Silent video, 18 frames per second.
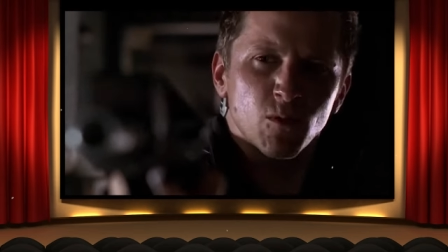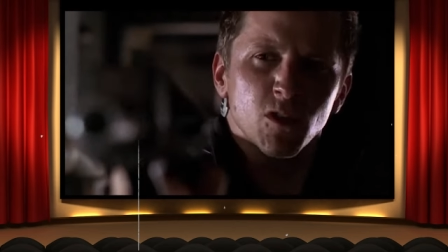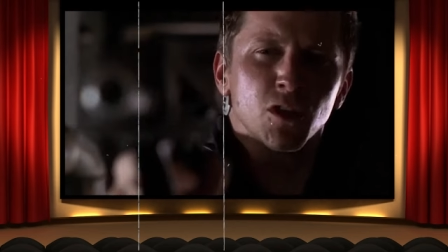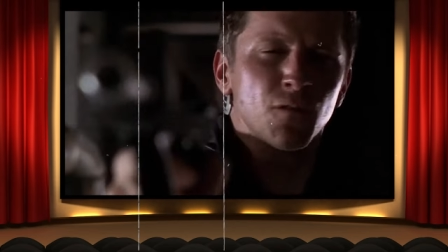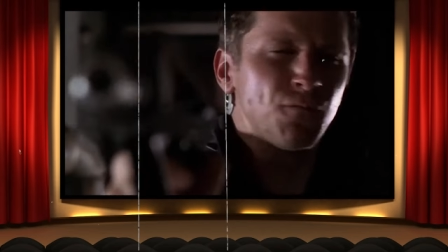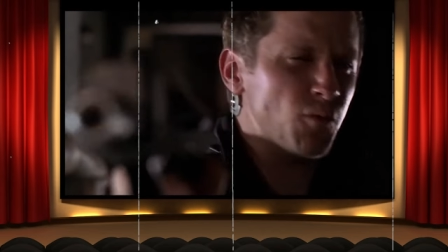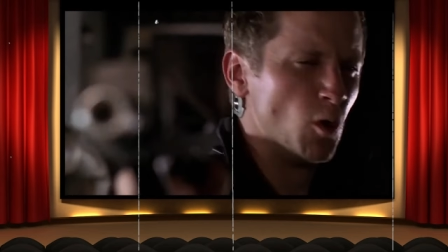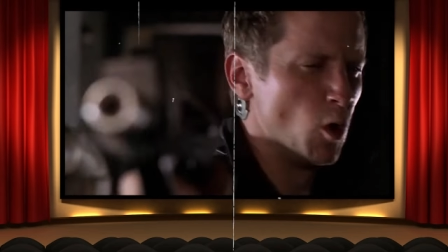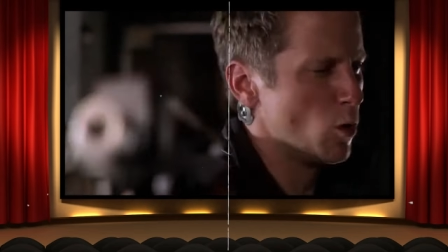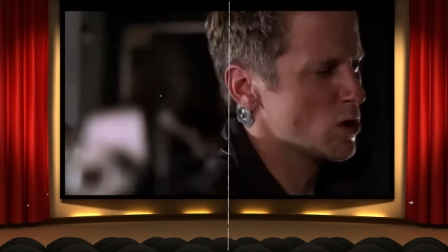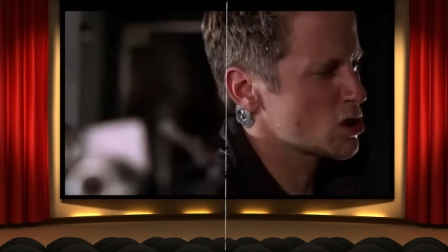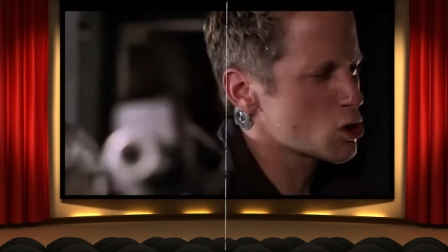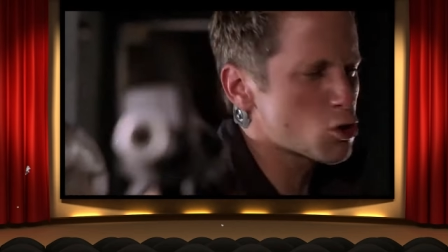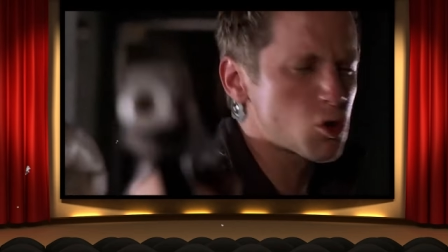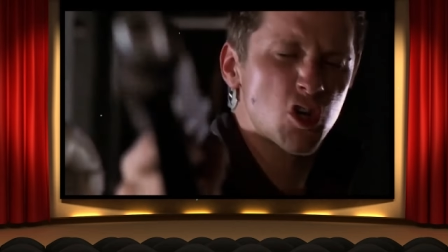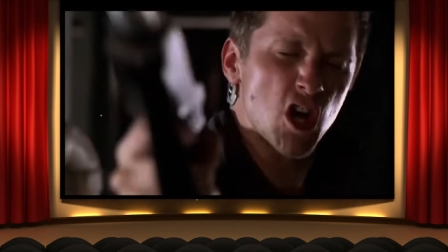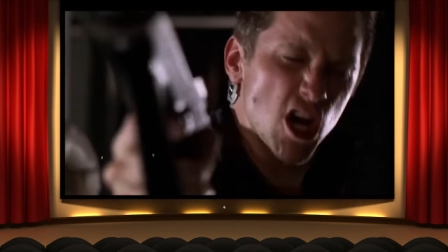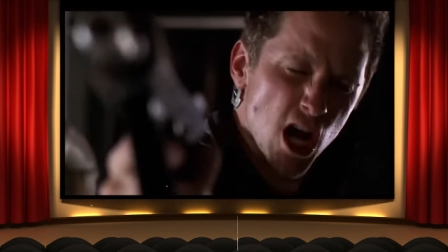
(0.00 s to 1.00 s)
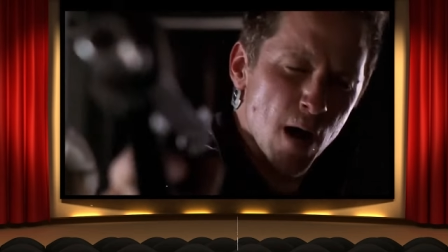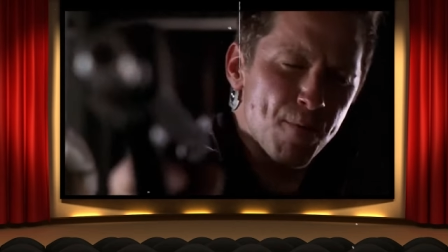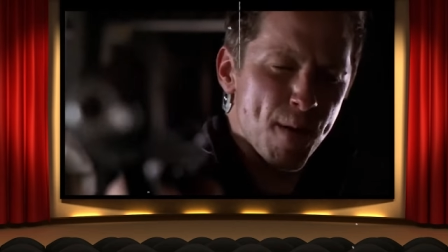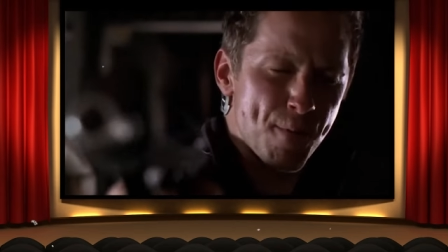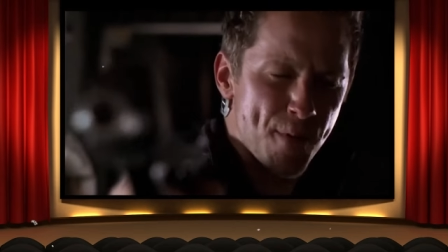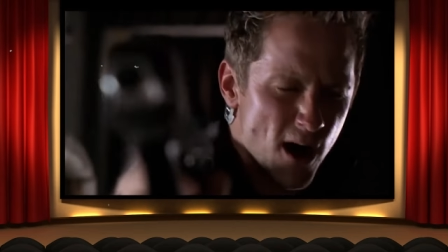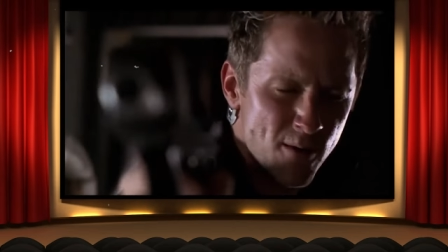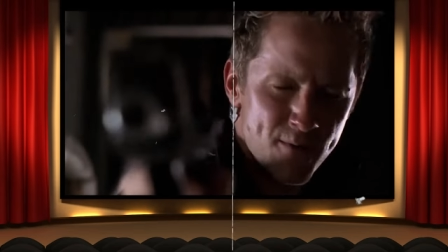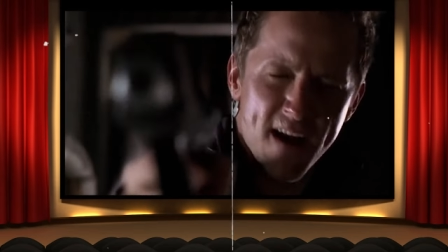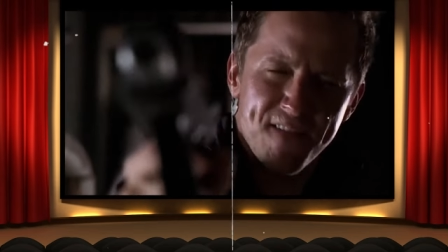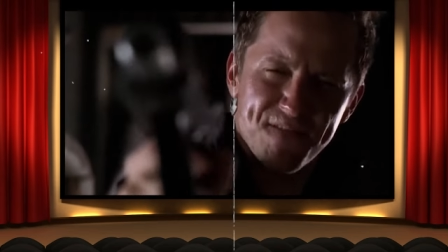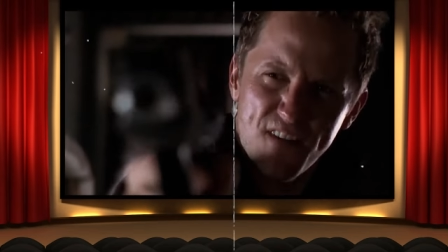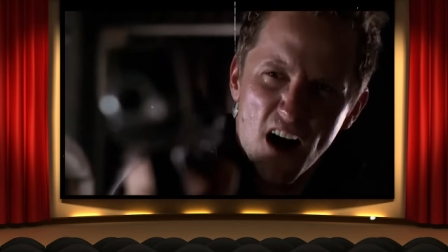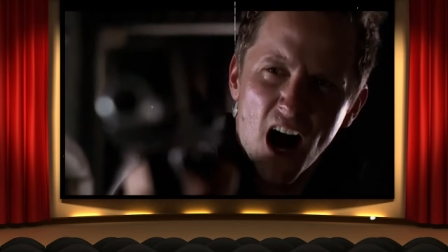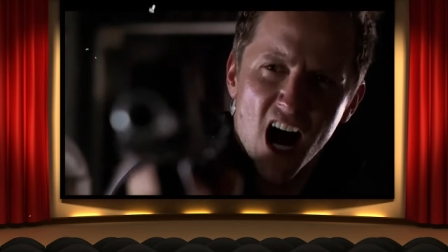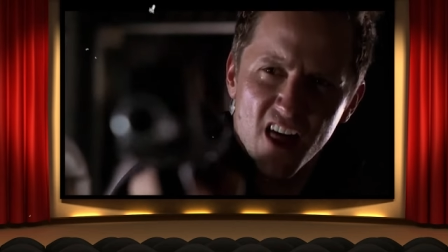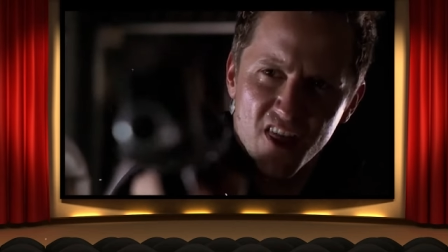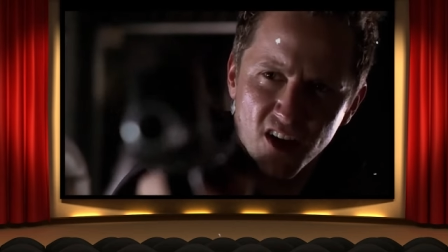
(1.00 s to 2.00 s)
it was a fool. Would you shut up about my
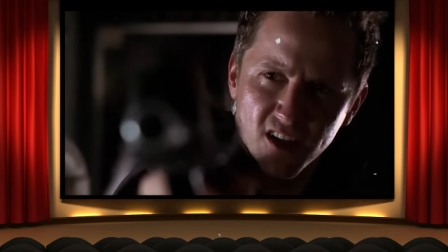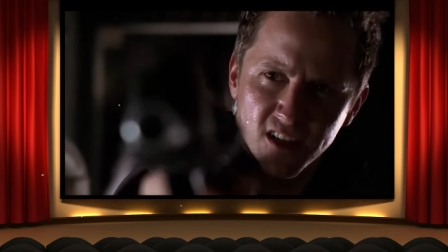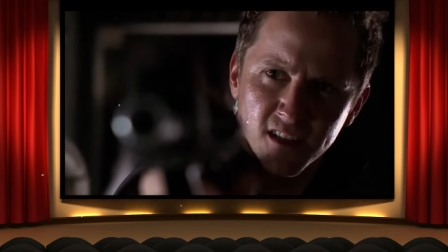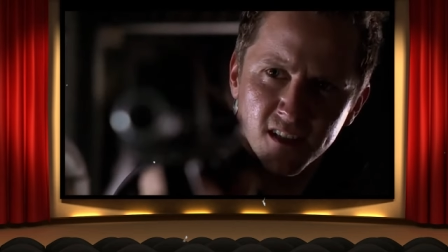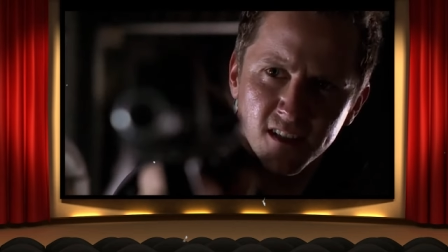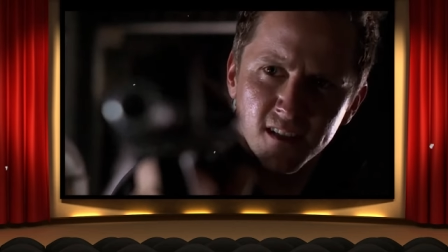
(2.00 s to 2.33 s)
father?